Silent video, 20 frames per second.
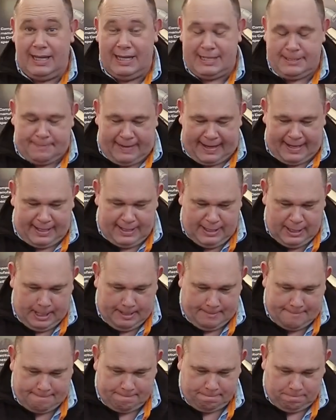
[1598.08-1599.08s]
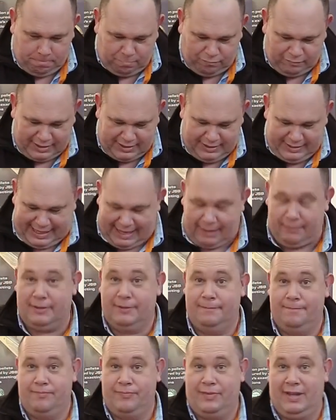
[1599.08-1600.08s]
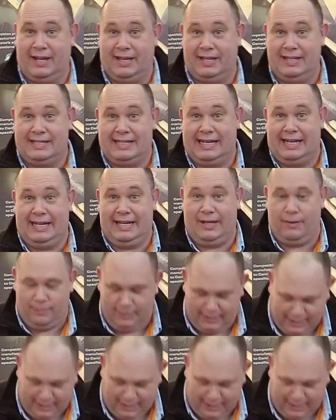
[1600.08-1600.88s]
That's better. Now, I can tell you